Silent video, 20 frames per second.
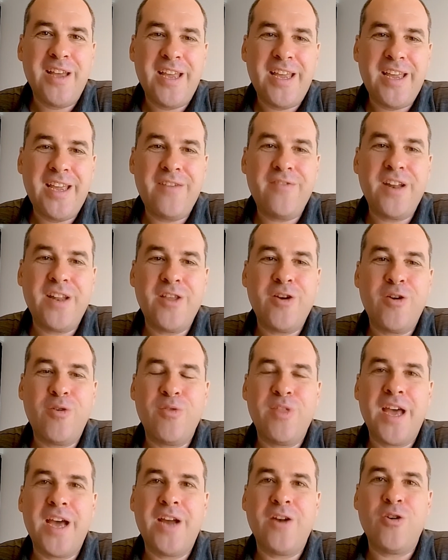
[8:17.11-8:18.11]
Even though
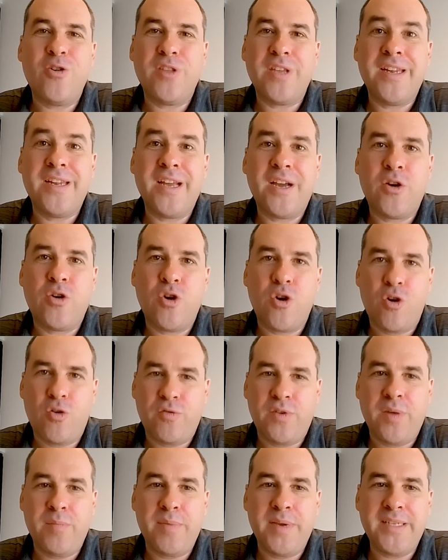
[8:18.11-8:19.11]
they are not in the core of
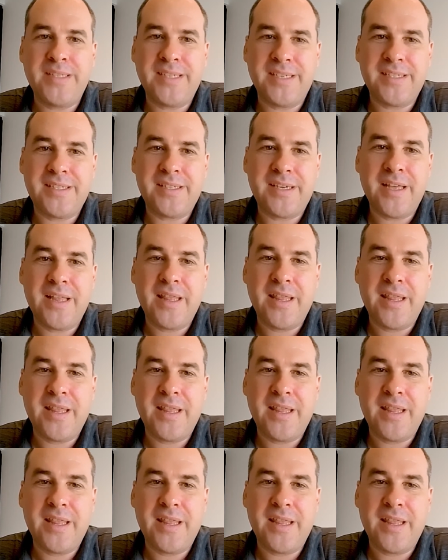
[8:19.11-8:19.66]
the business,